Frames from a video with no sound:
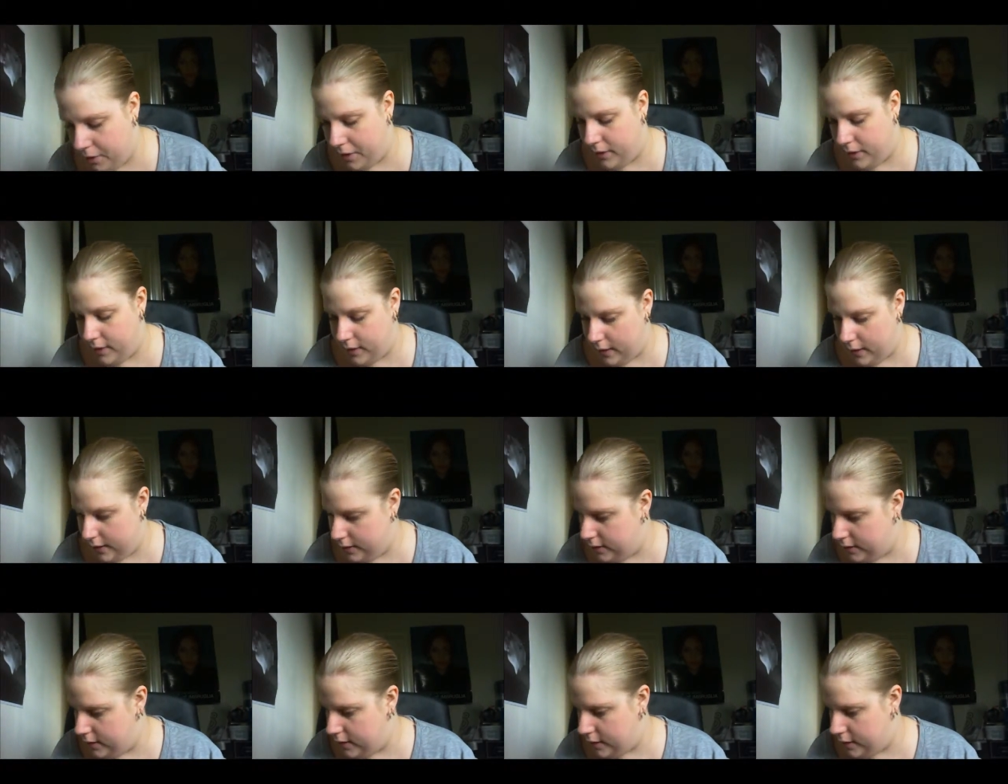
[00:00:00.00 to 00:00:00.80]
use
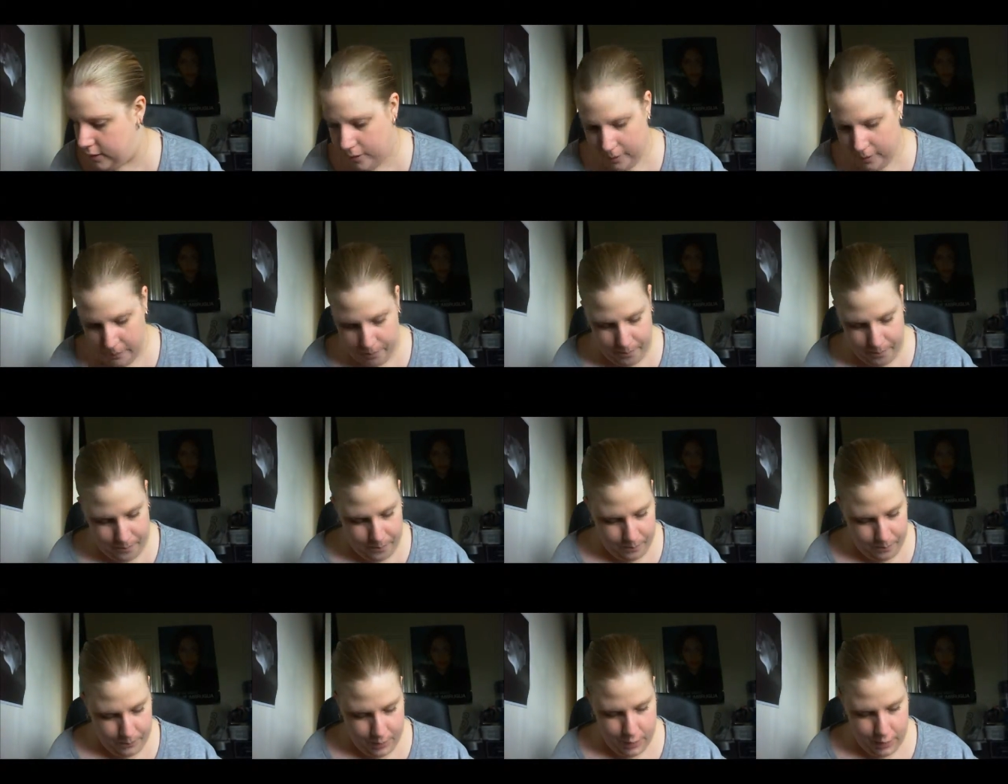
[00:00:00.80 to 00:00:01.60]
two
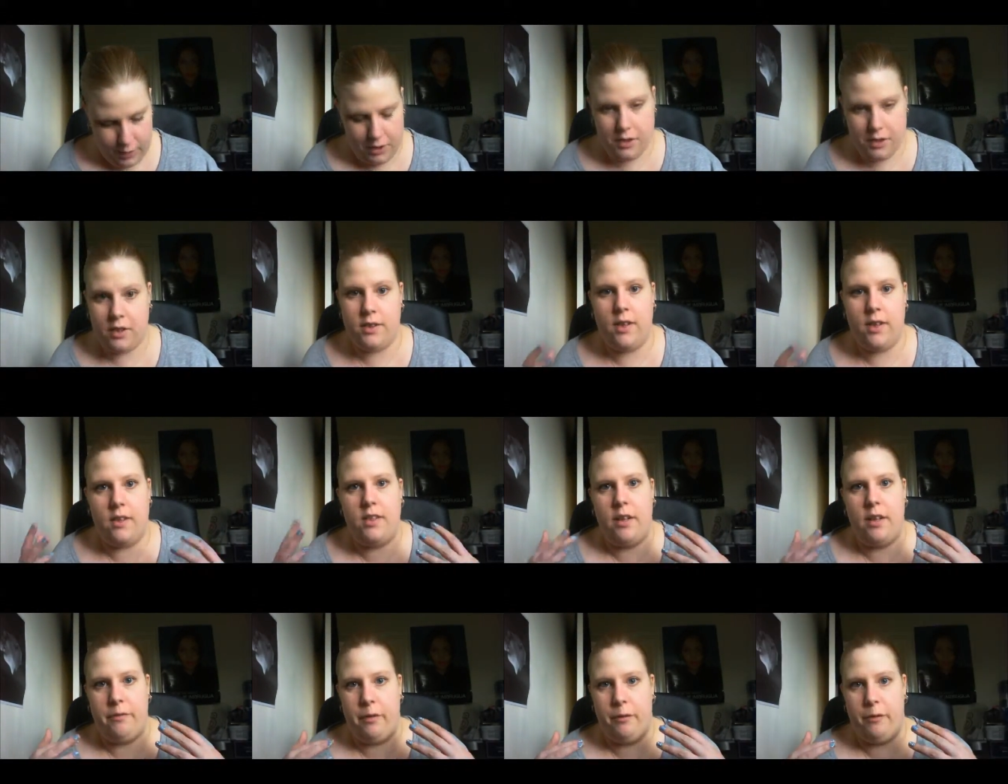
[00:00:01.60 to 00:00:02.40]
concealers
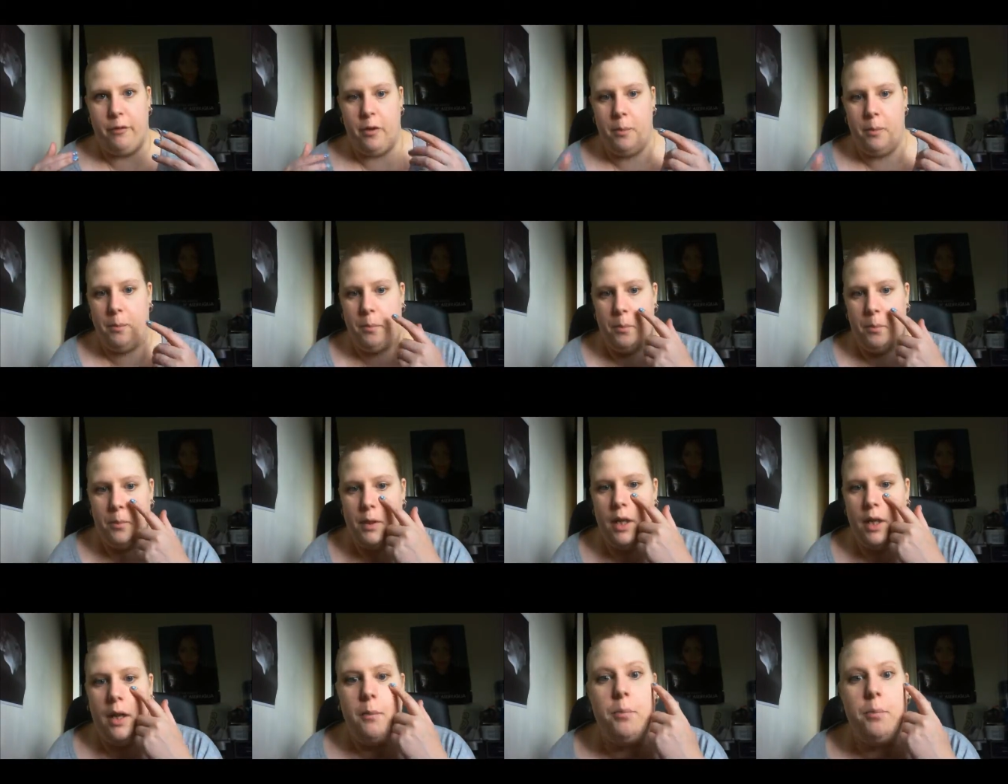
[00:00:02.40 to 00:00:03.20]
just because I suffer
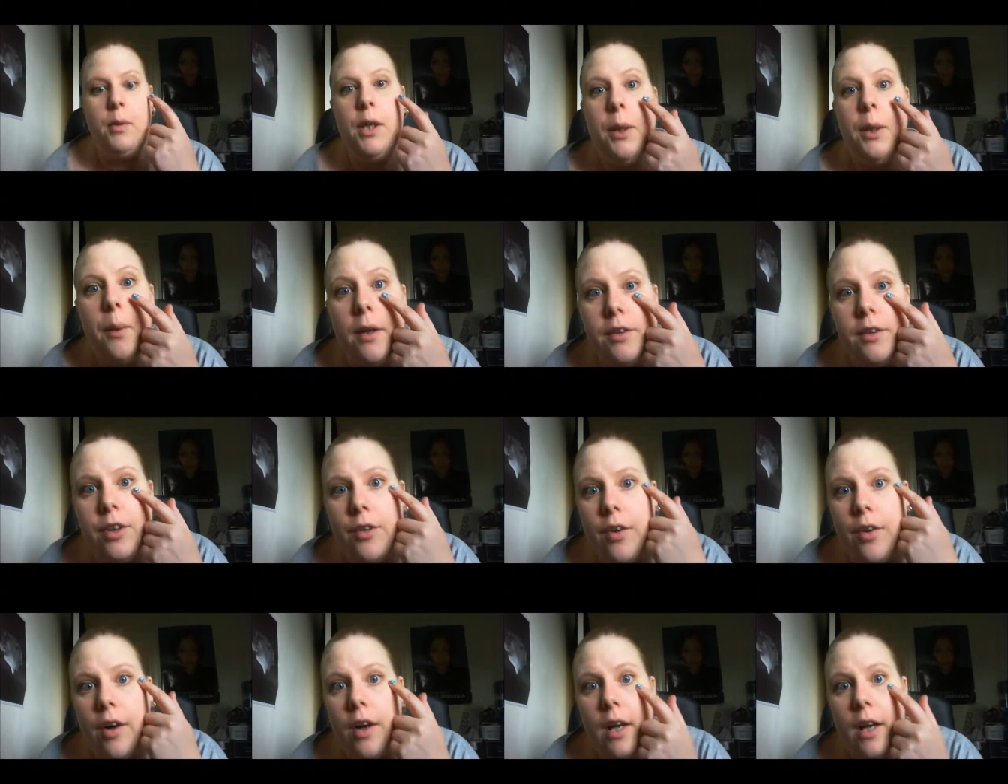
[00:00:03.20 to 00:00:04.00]
from, you know,
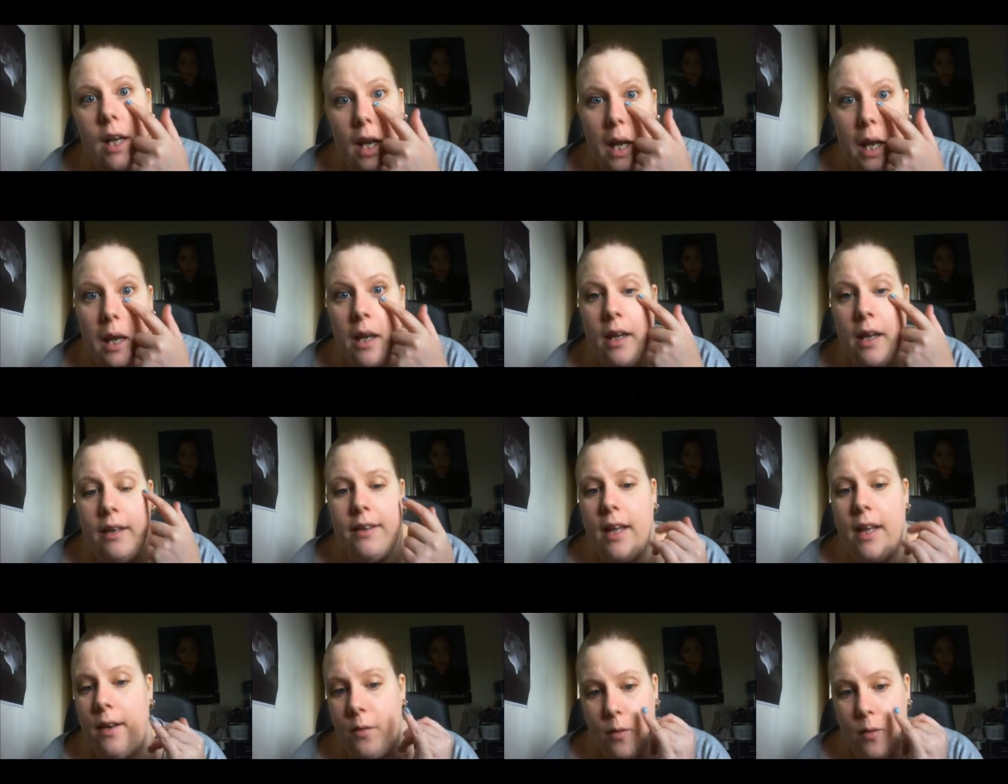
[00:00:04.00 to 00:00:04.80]
blue under
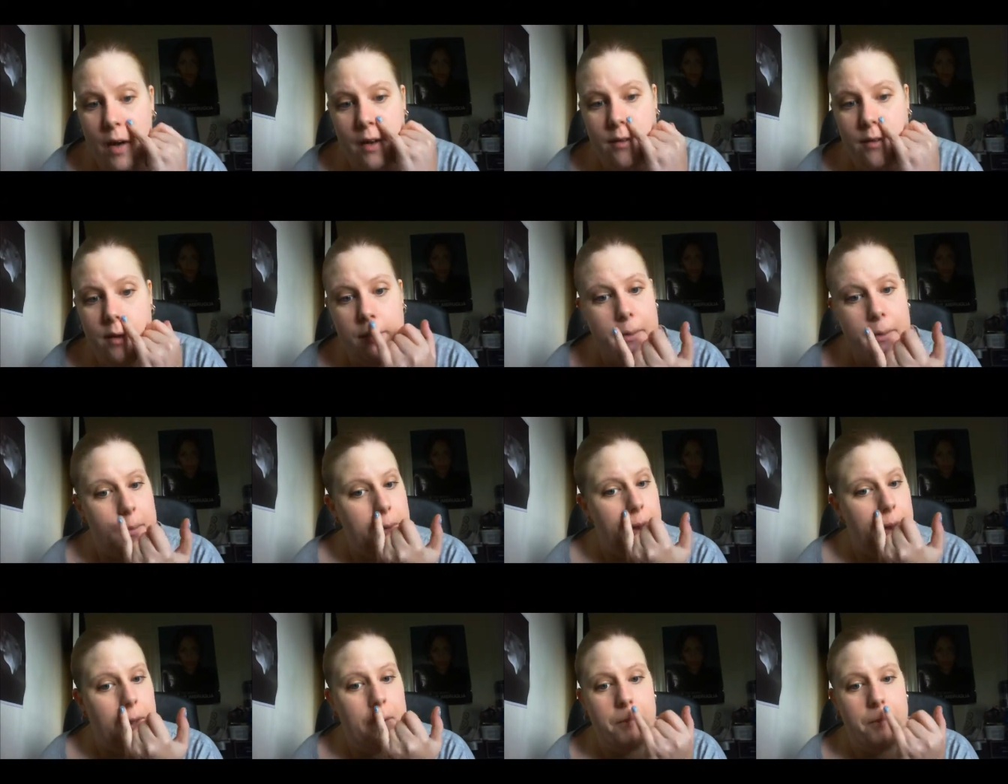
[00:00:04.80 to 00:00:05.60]
eye and then
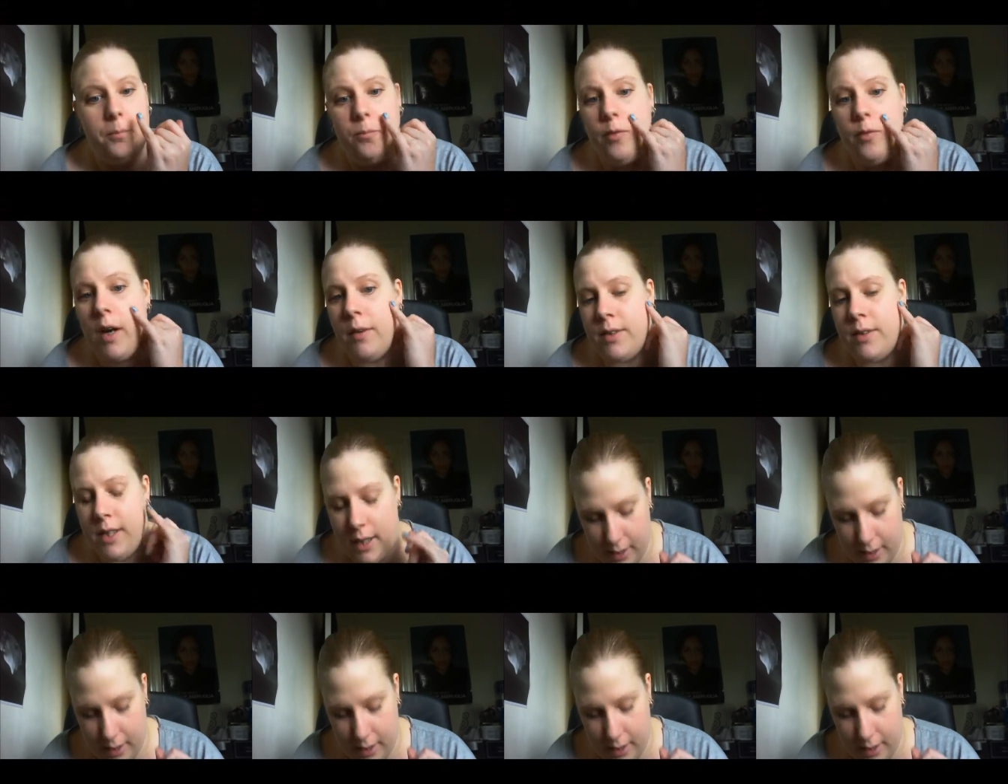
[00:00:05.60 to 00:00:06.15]
red kind